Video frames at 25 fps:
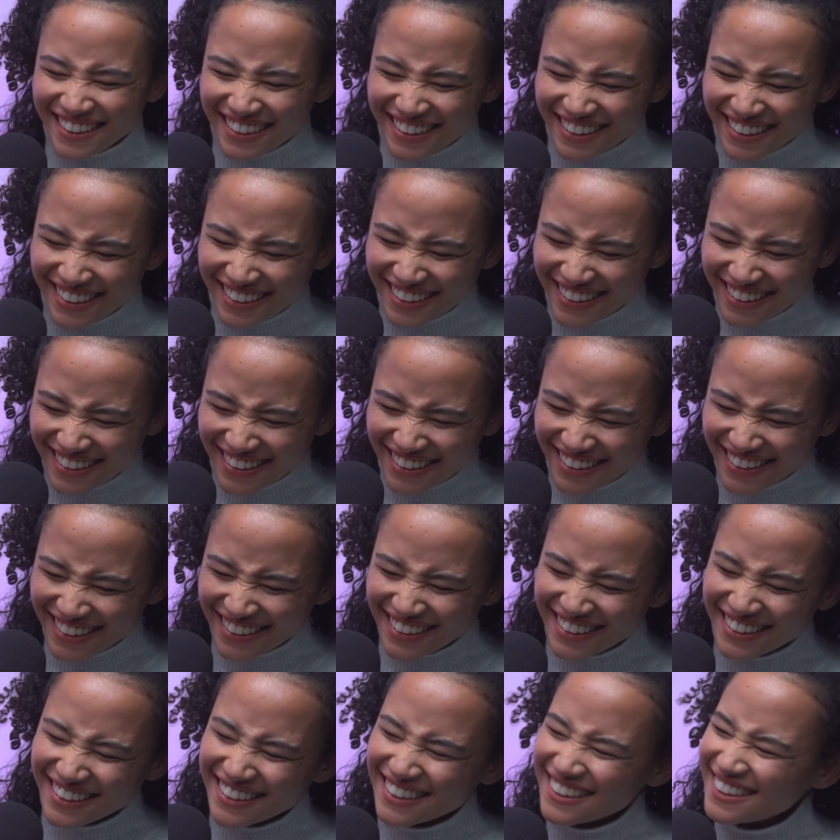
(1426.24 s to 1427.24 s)

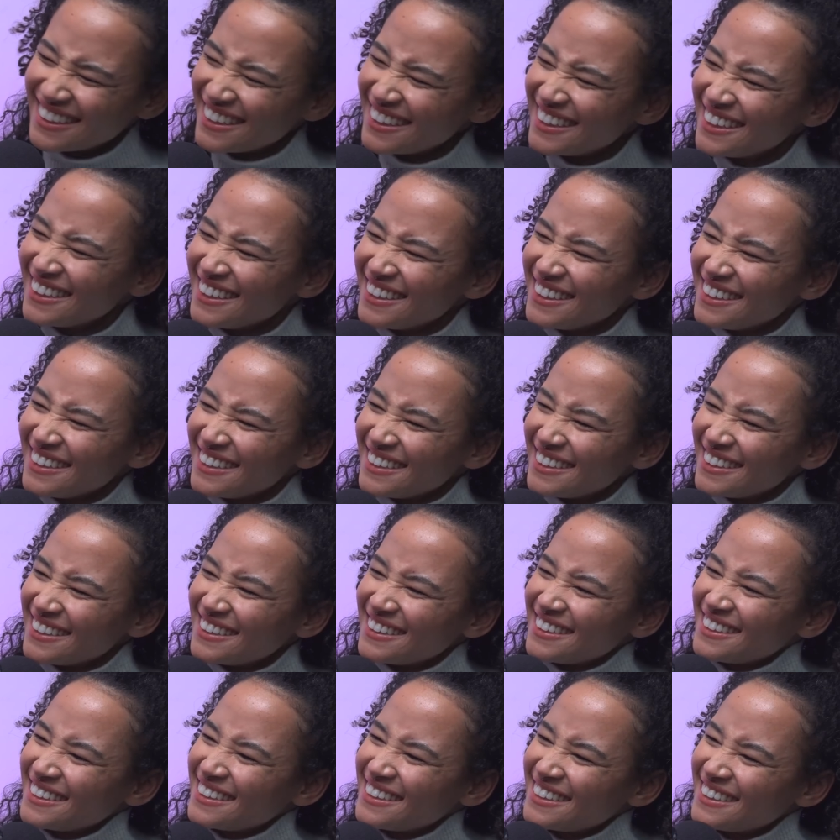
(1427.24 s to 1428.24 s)

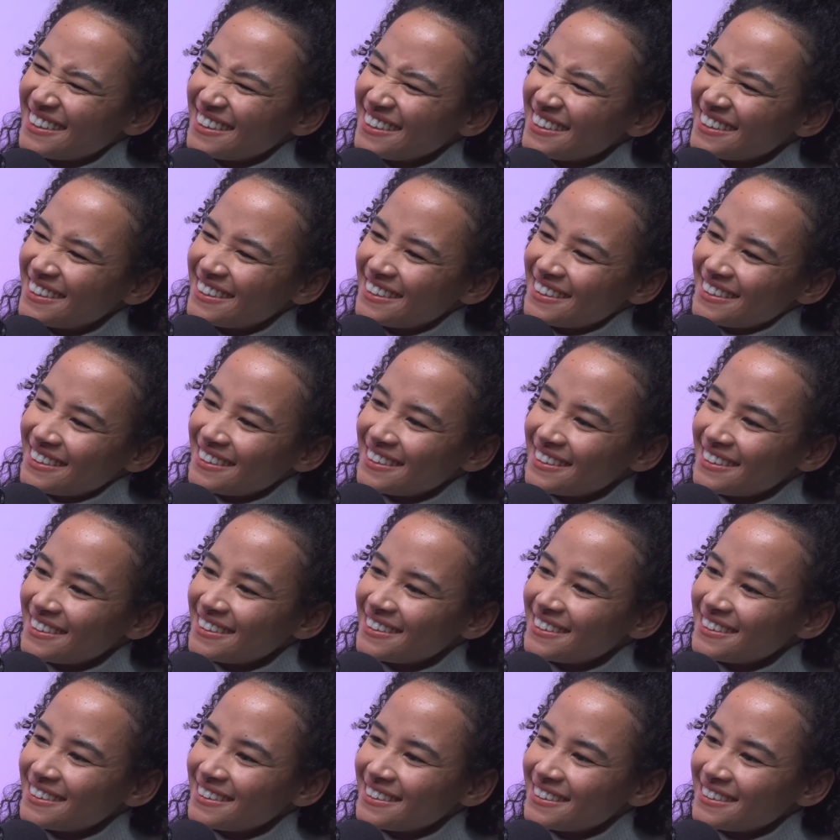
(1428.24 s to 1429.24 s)

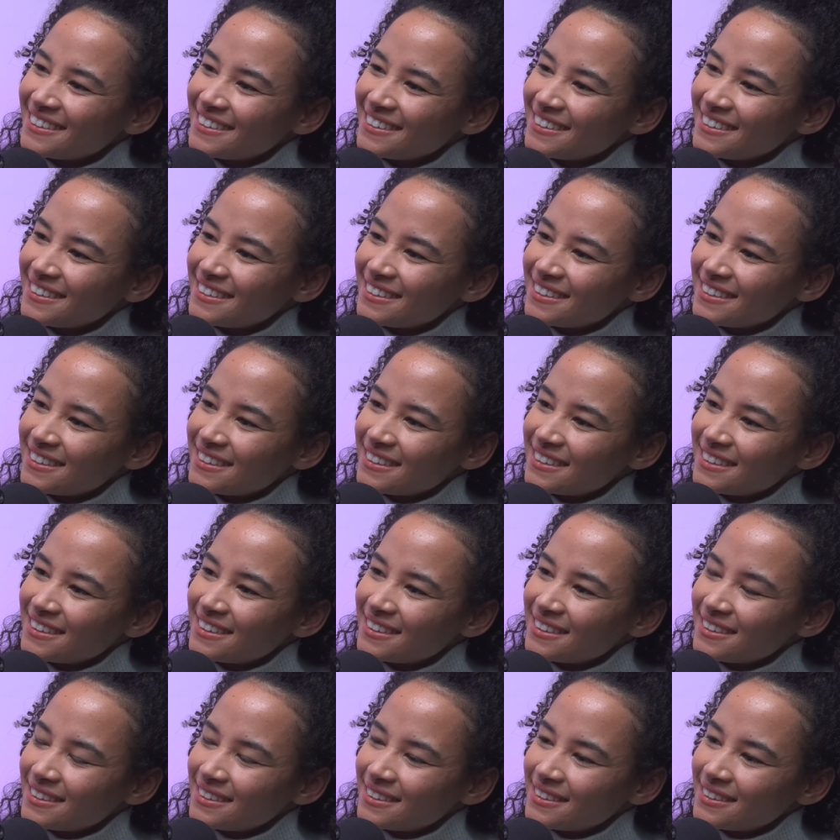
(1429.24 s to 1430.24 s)

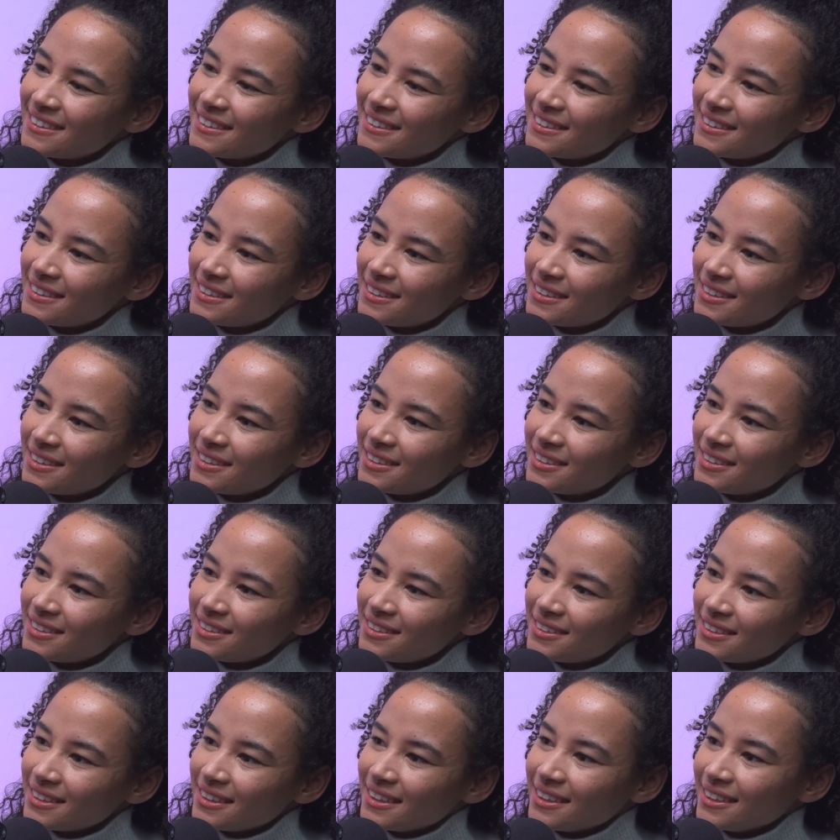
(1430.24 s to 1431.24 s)

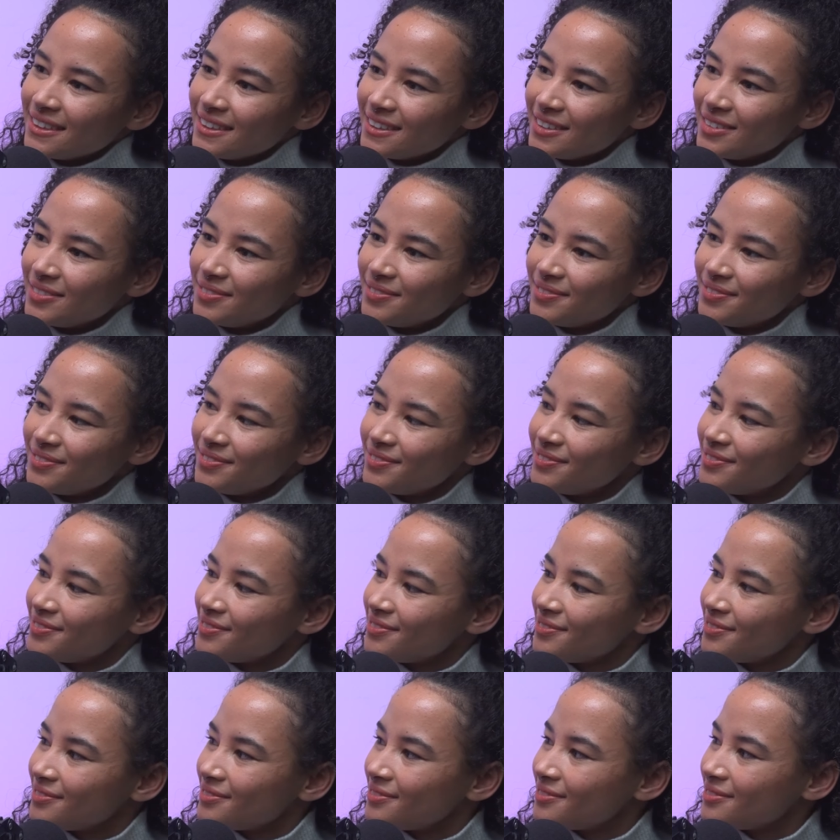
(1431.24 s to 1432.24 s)

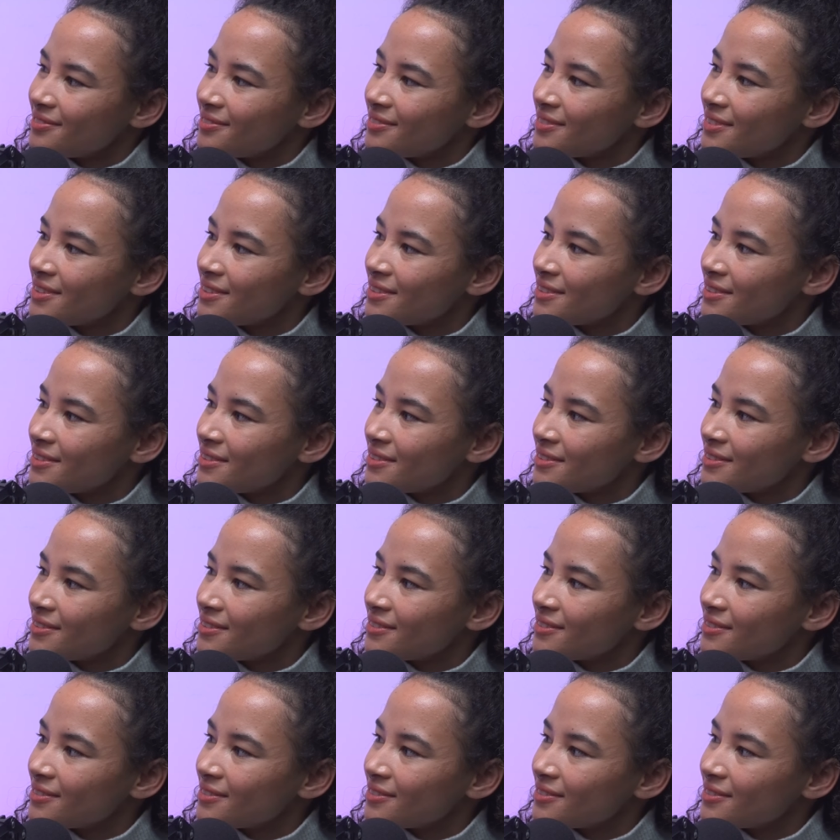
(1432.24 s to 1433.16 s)
(not speaking)